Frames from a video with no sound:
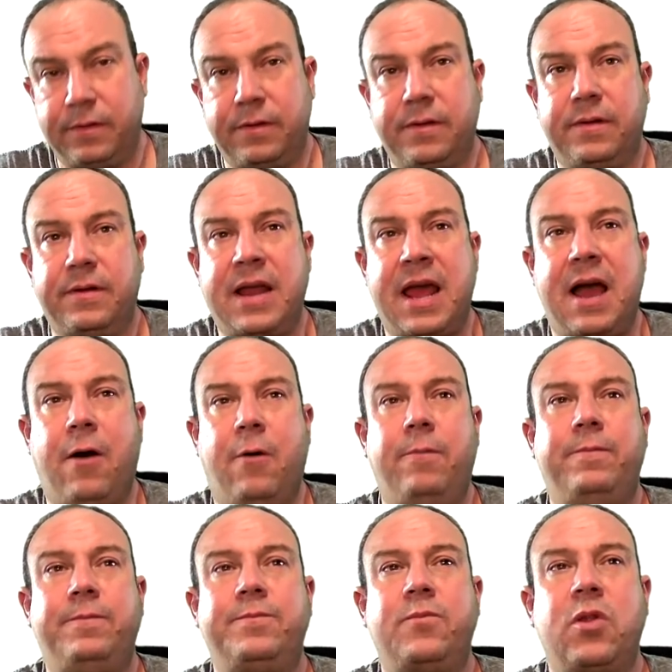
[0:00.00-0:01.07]
Now,
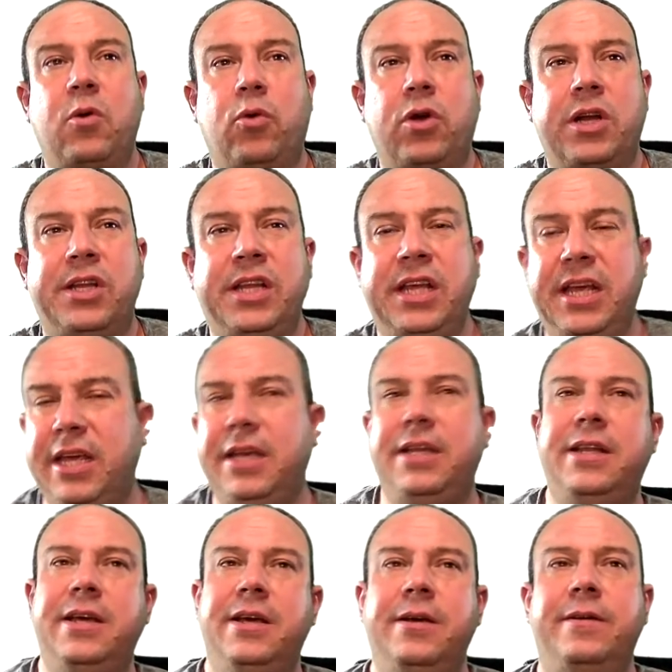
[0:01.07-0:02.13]
we're going to
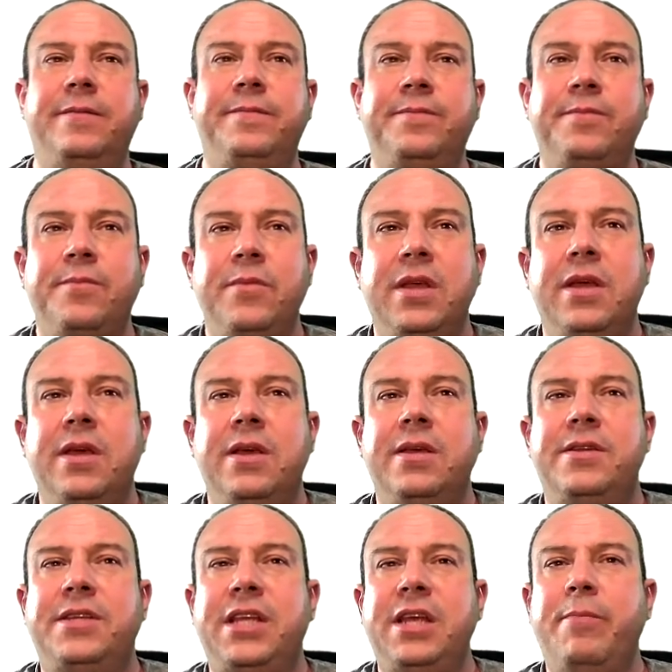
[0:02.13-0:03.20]
need
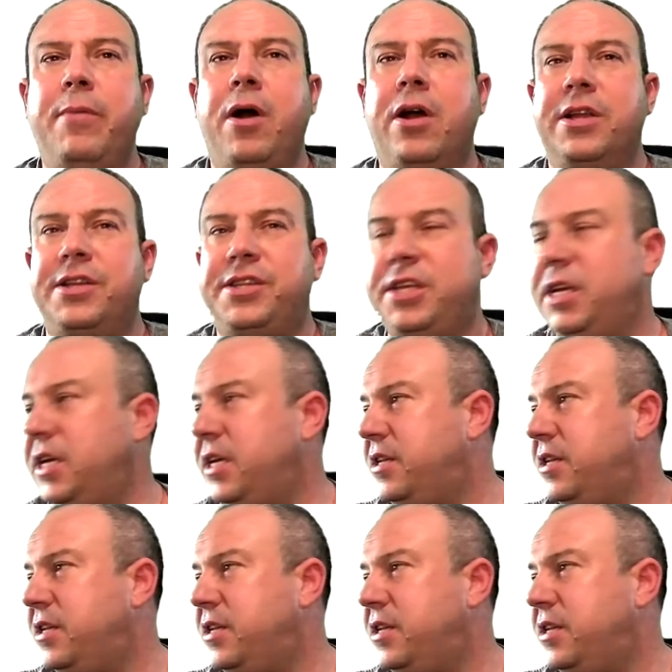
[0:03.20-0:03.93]
t bar of t